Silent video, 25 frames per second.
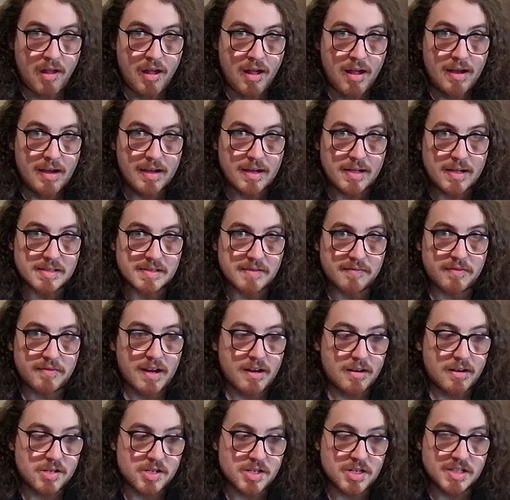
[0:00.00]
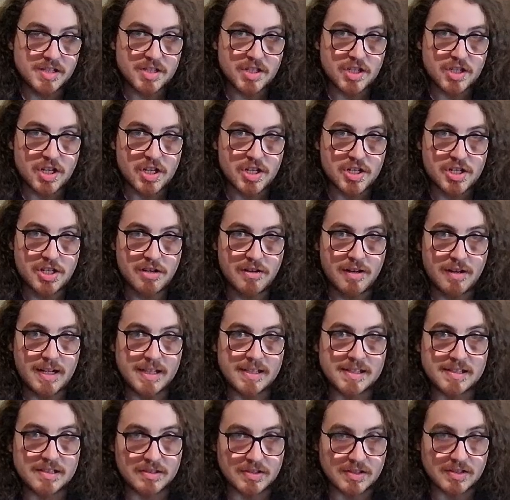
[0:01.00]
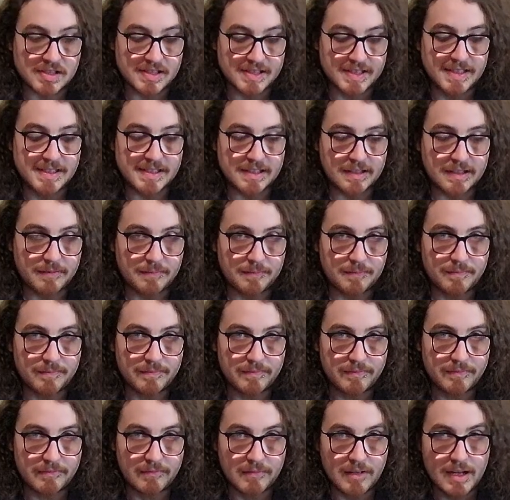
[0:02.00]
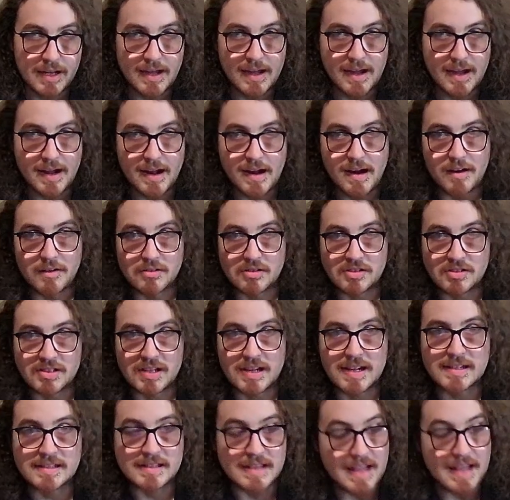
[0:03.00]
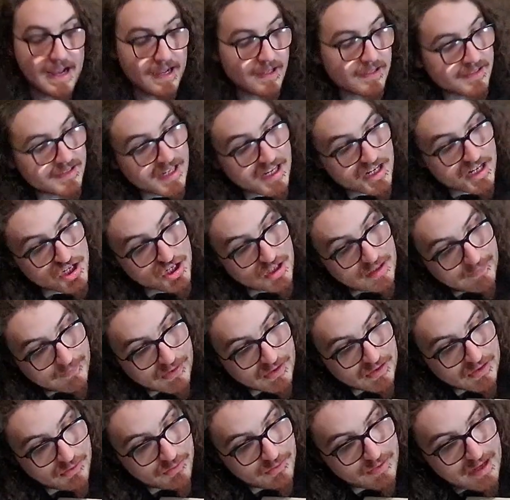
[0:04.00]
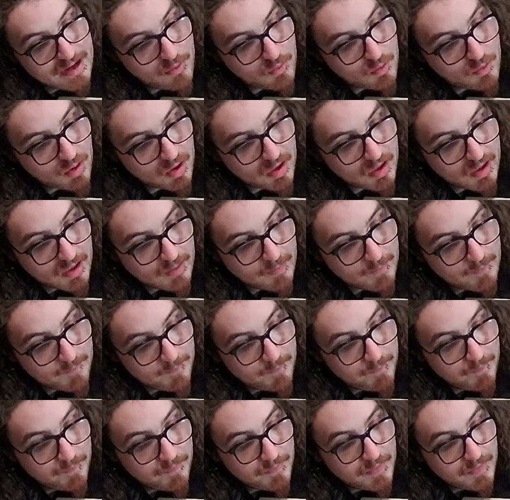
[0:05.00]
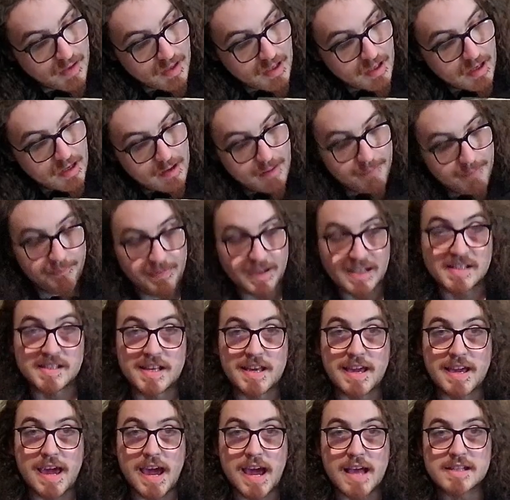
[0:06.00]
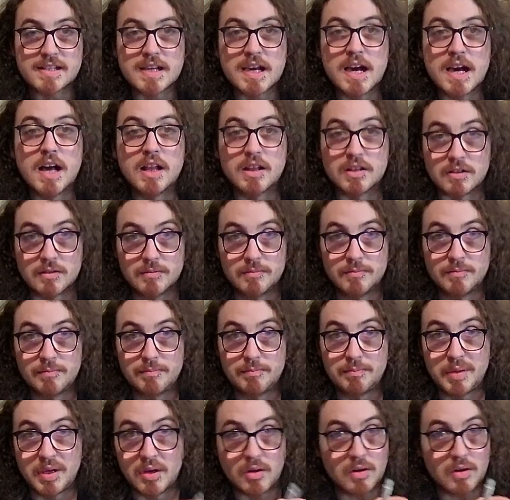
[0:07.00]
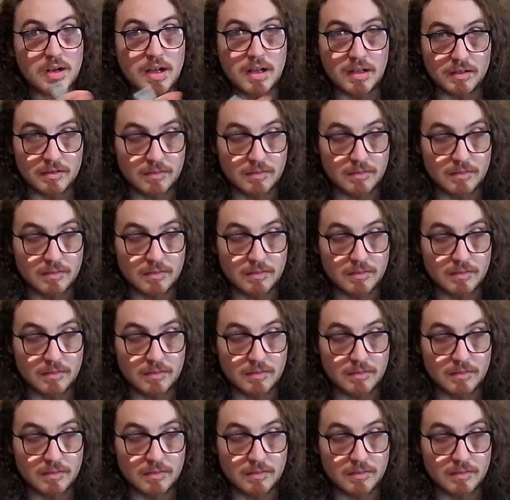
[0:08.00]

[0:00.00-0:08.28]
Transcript: Because if the energy doesn't change here, it still sees it. It understands that section of its own network by seeing it as color, pure color.